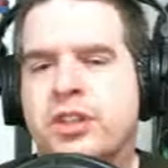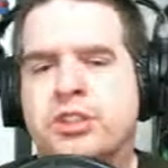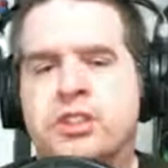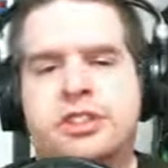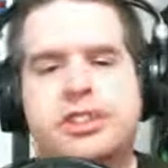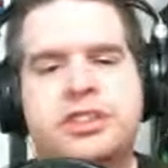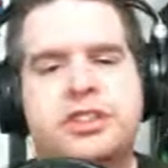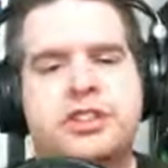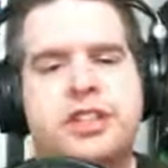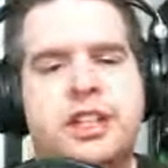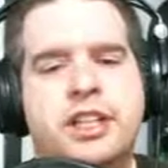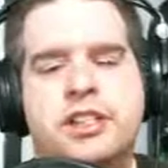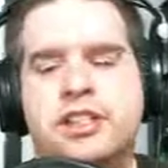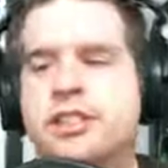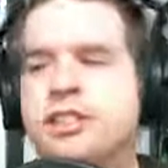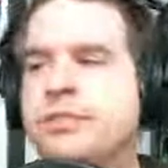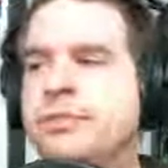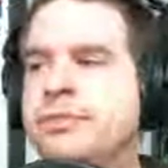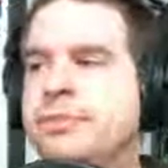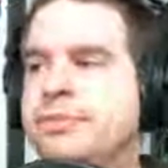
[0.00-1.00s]
which
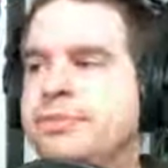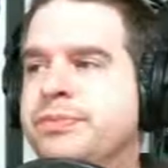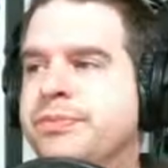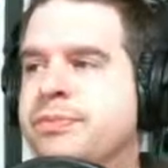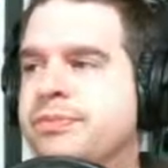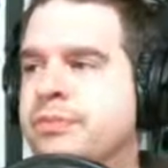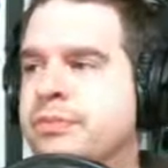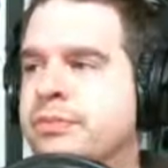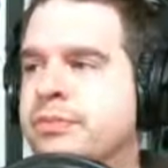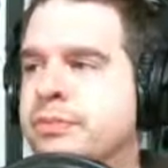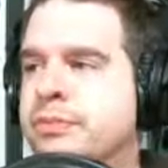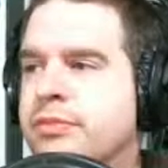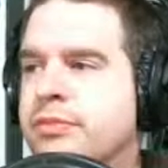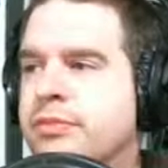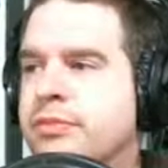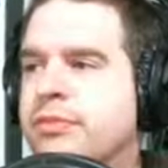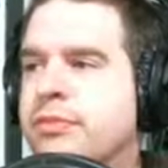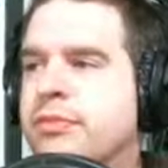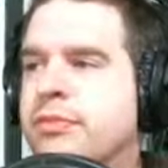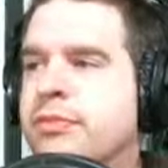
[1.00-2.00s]
is
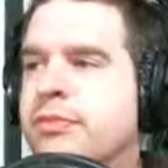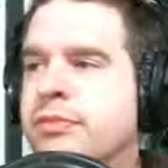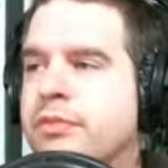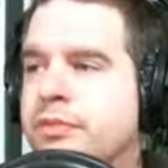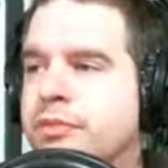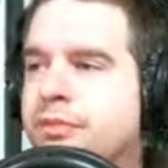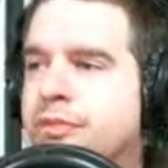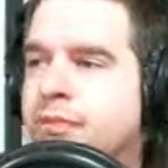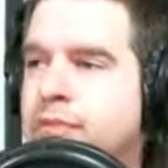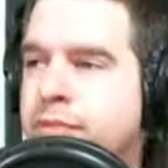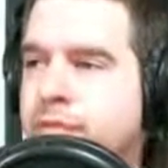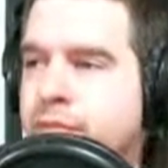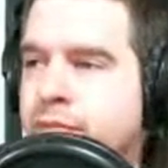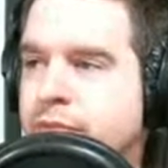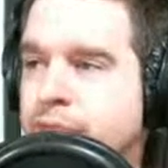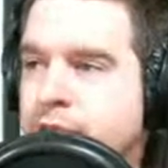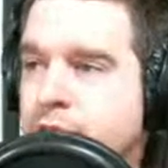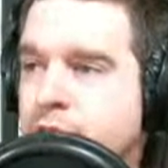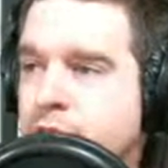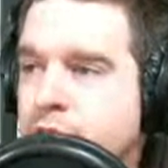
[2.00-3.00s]
perfect for a game
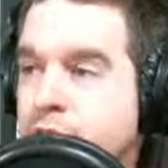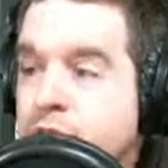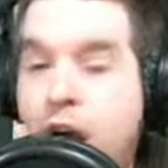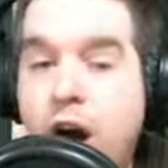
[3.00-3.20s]
like Mass Effect.